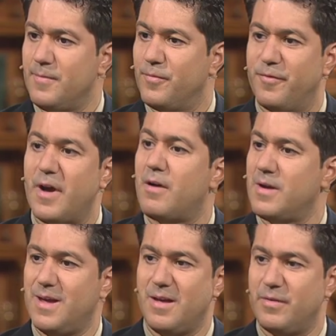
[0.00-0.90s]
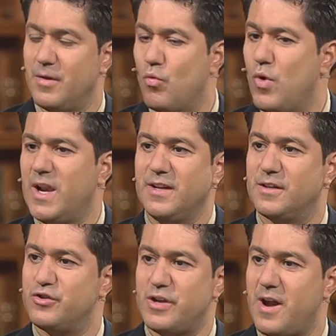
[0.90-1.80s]
Mm. Very giving, willing to
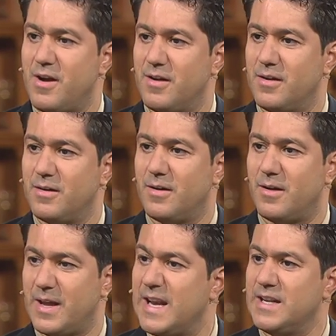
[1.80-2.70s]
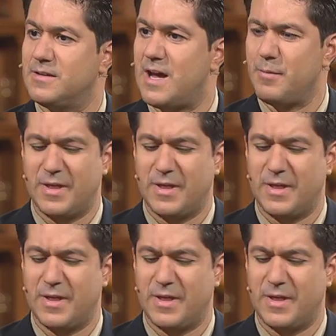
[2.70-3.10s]
share uh, at any time.